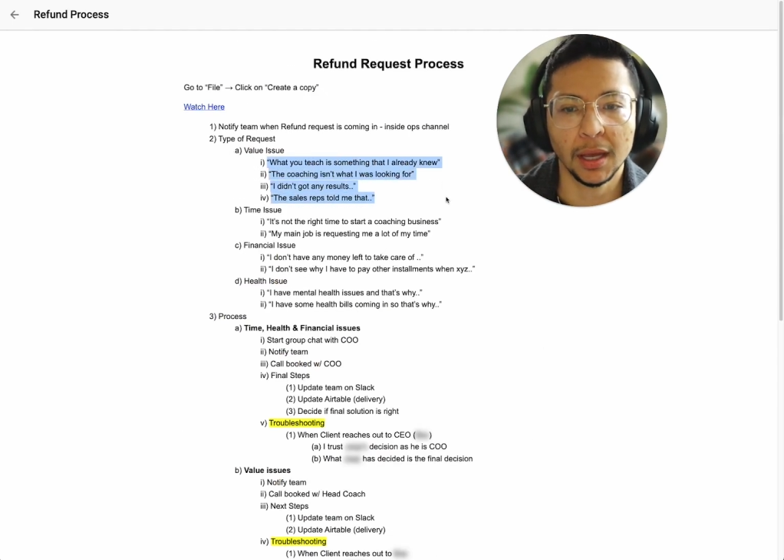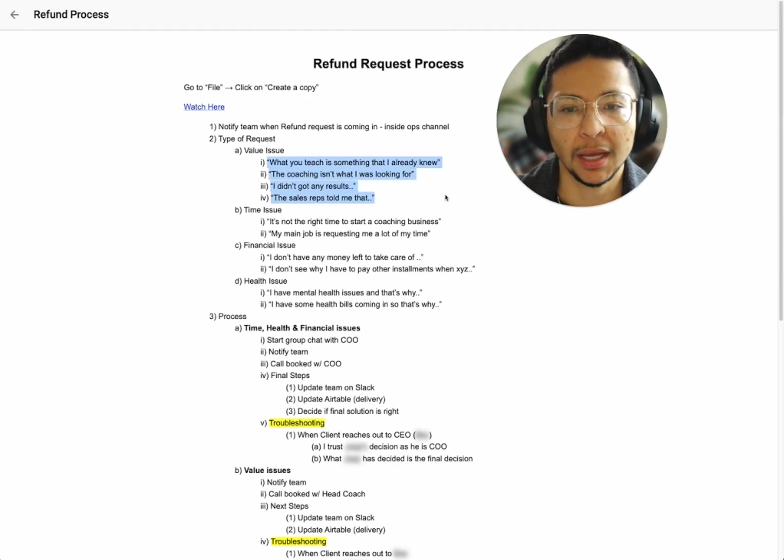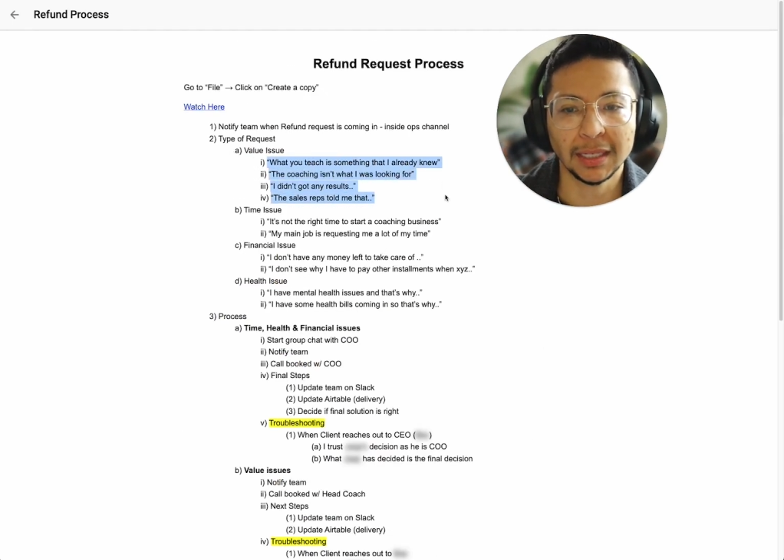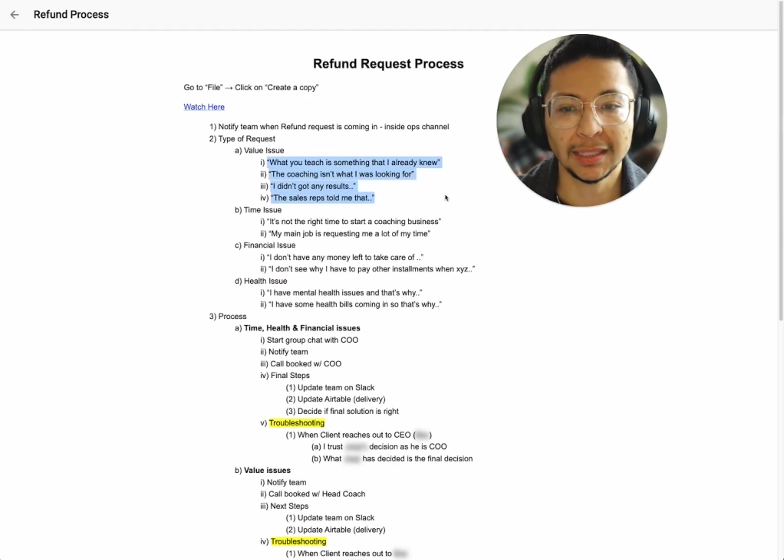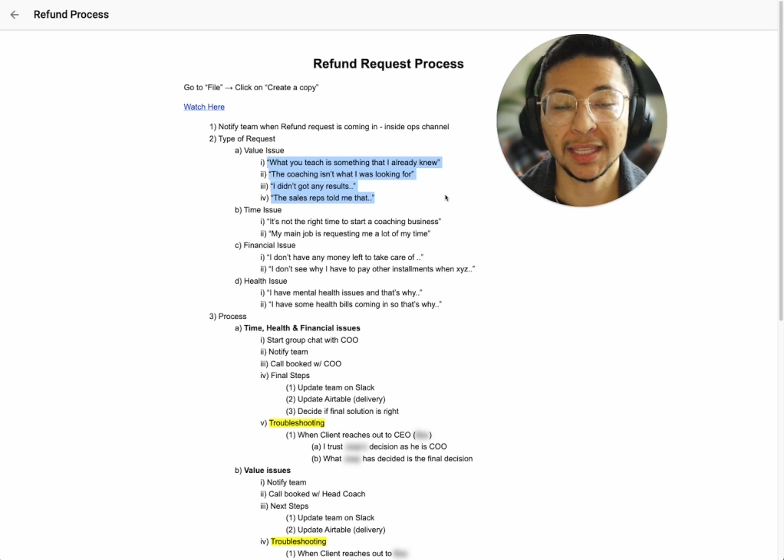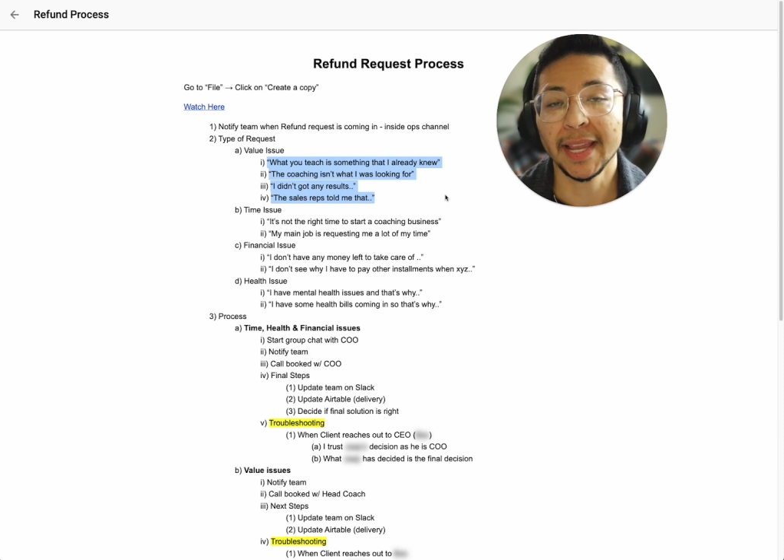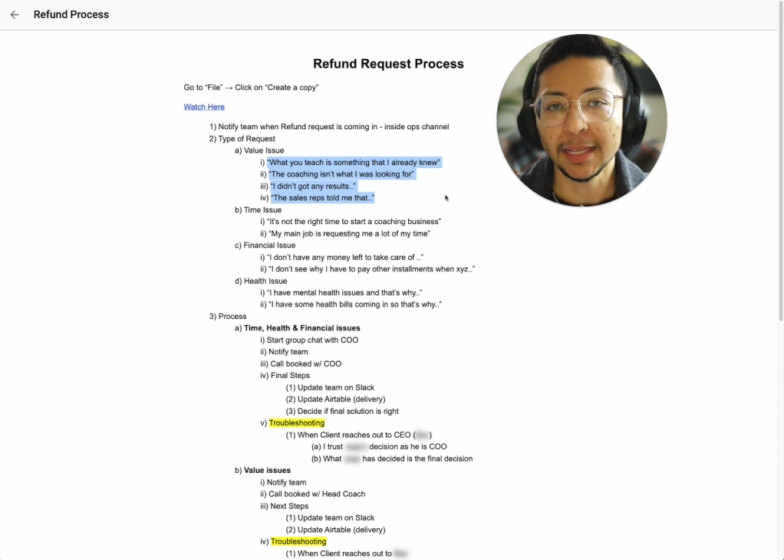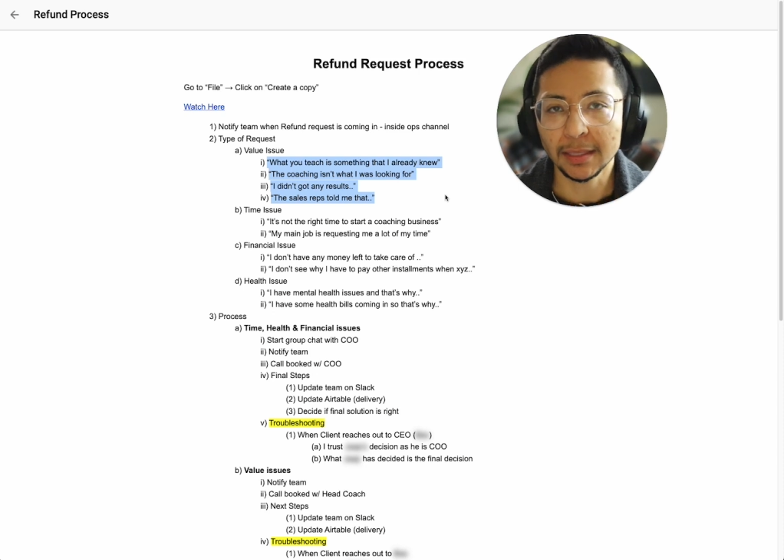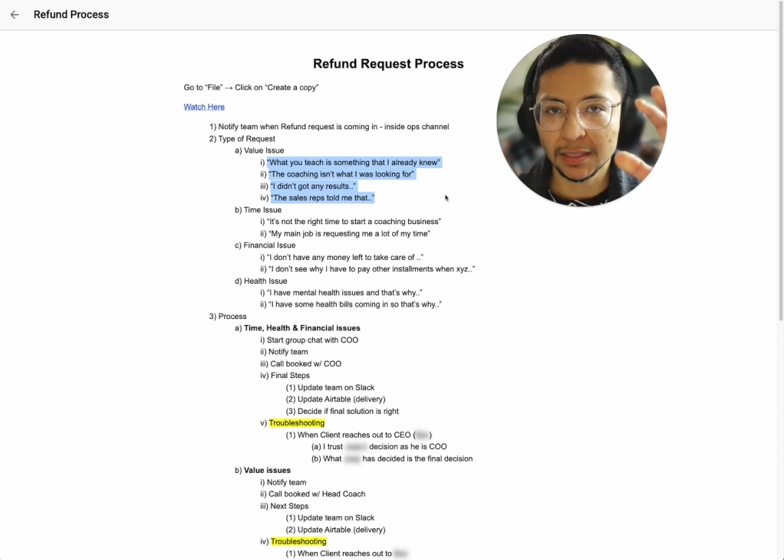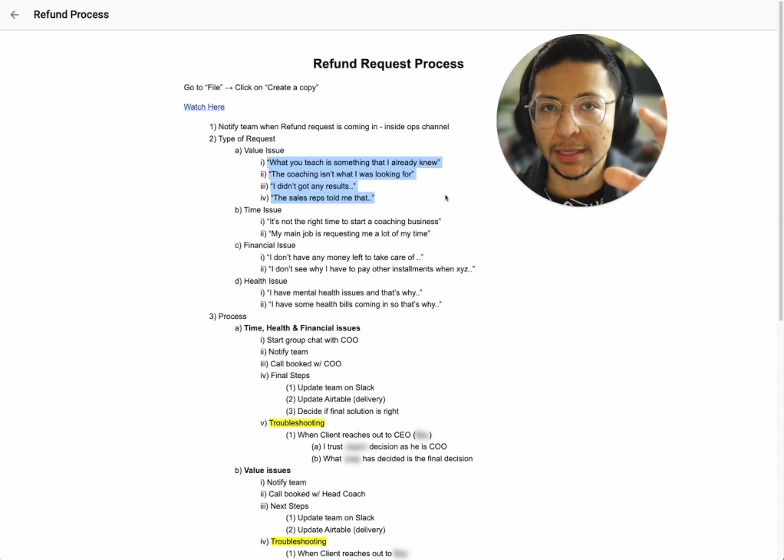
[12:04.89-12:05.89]

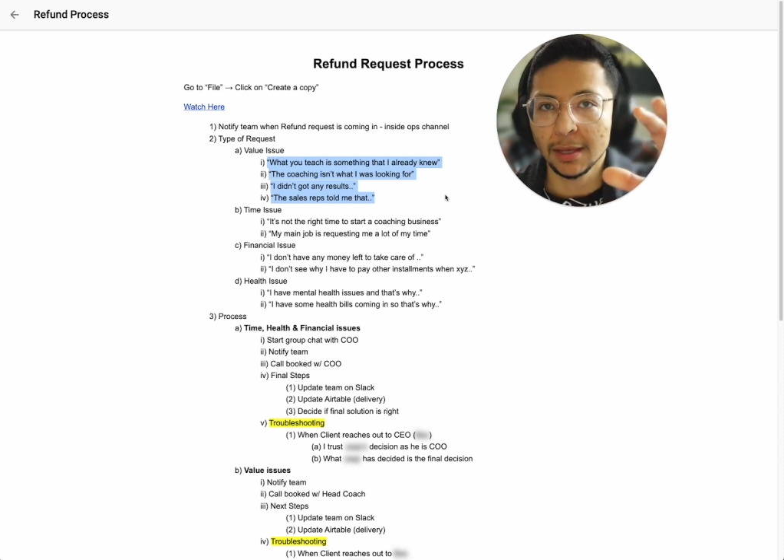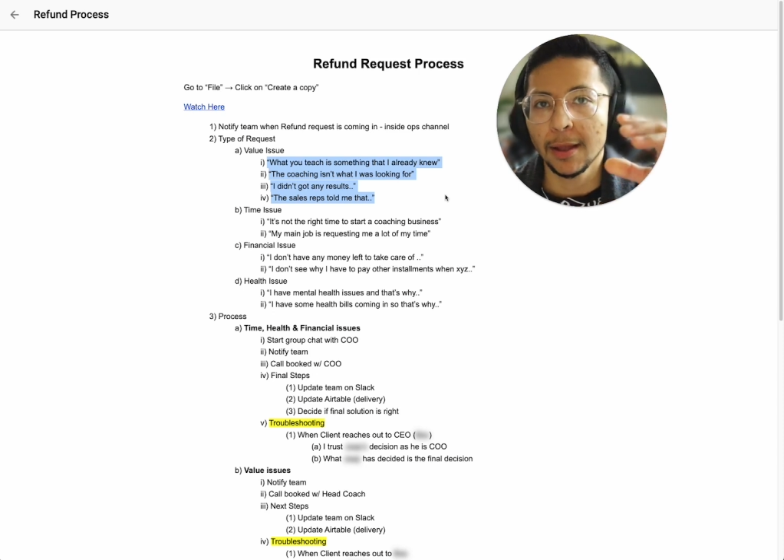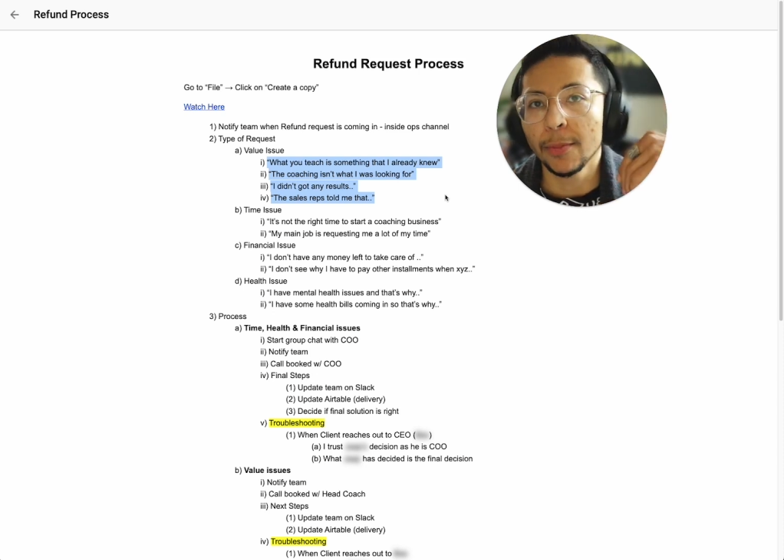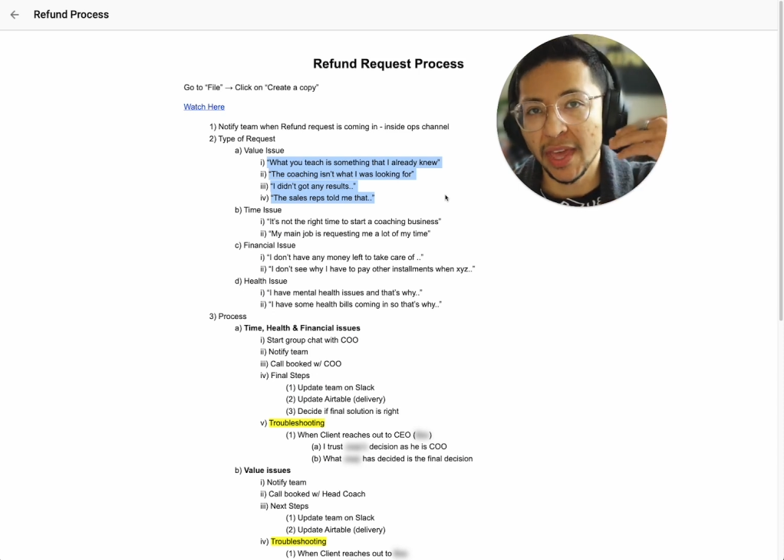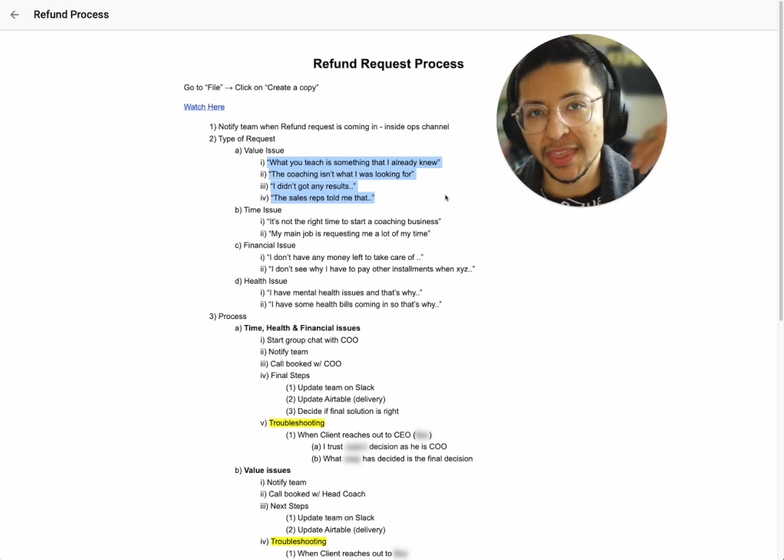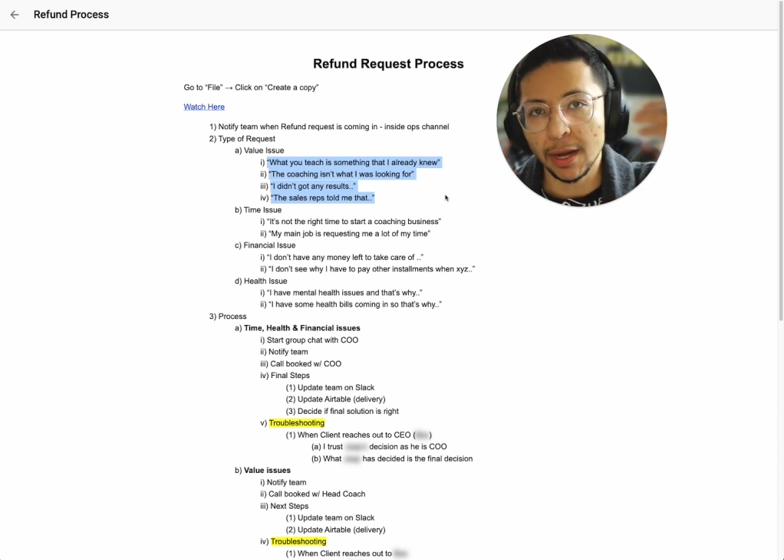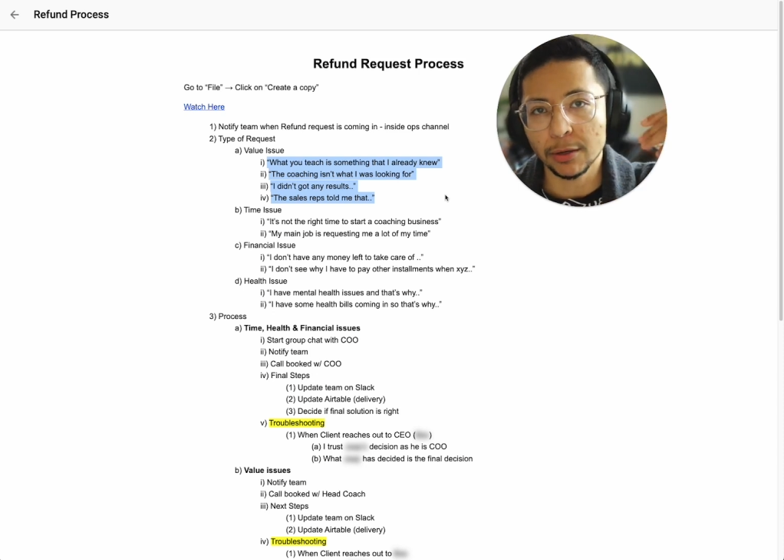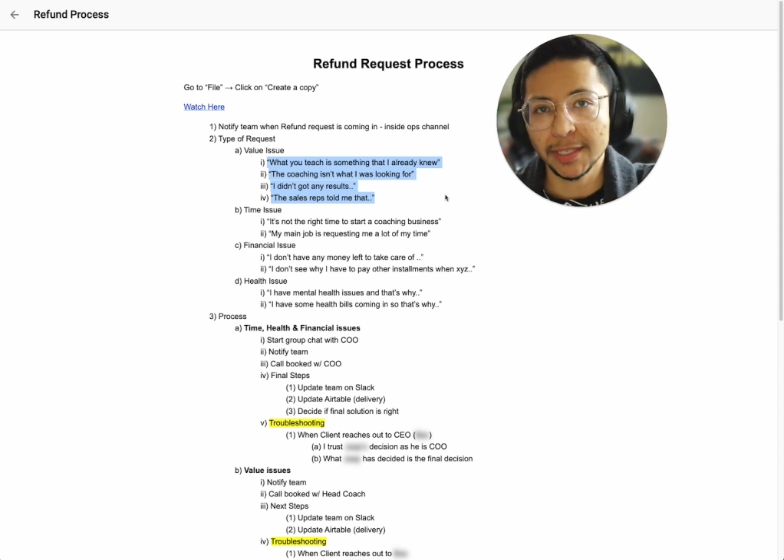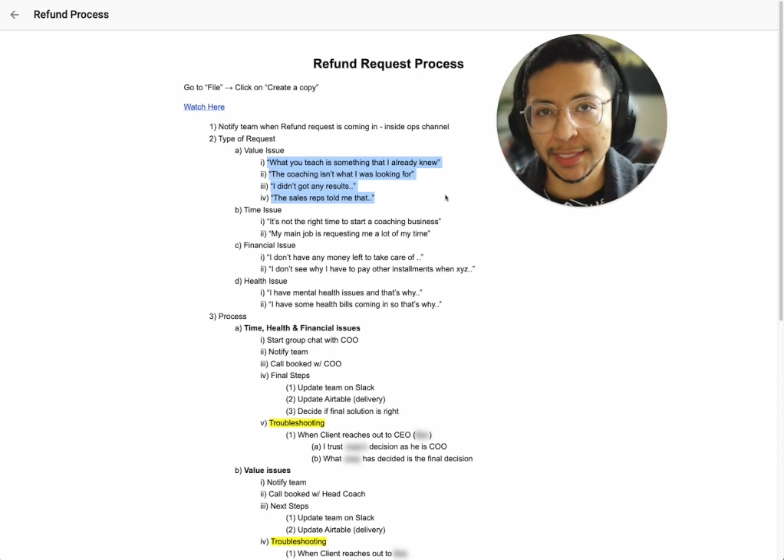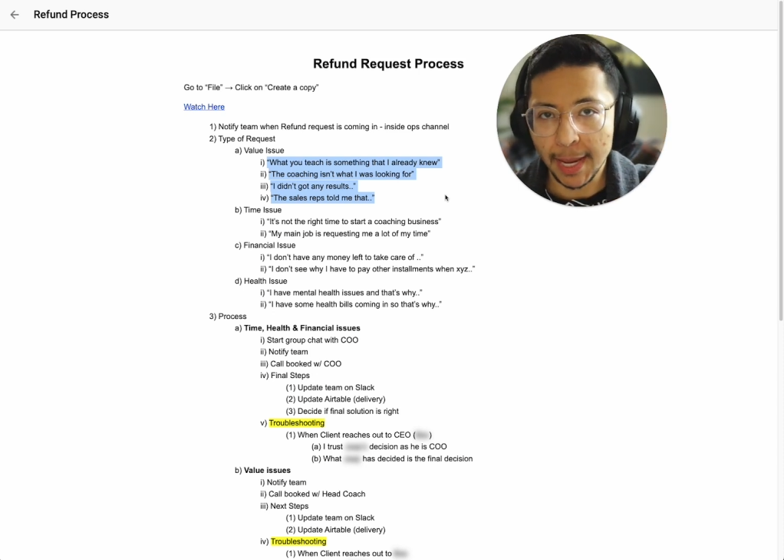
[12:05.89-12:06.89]
clients that they are
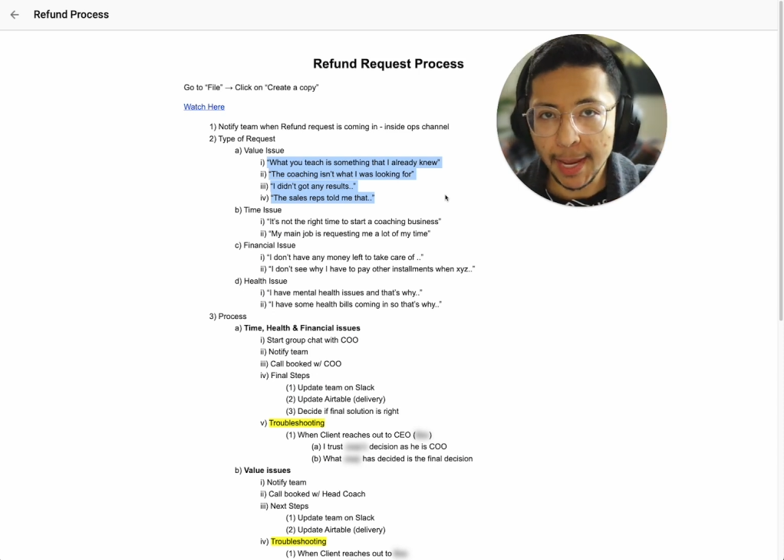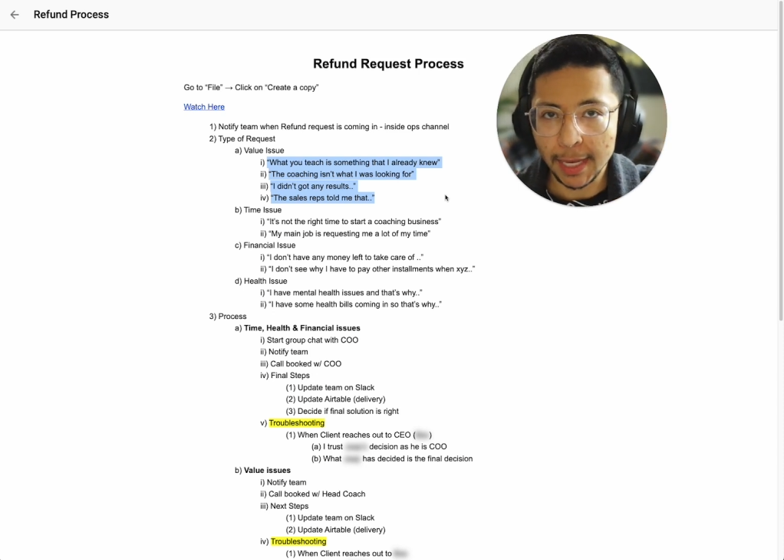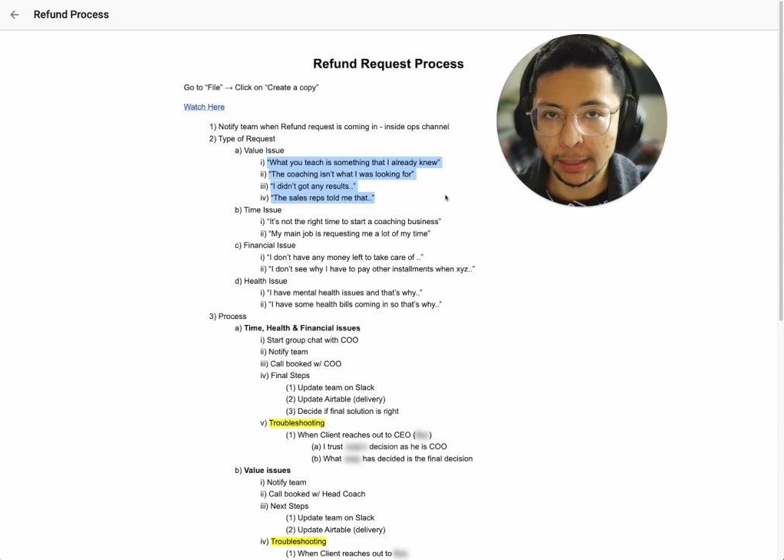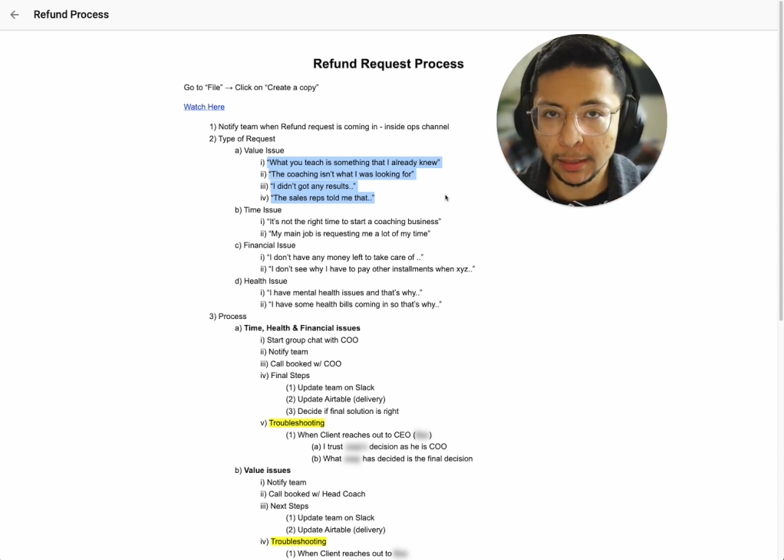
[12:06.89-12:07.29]
saying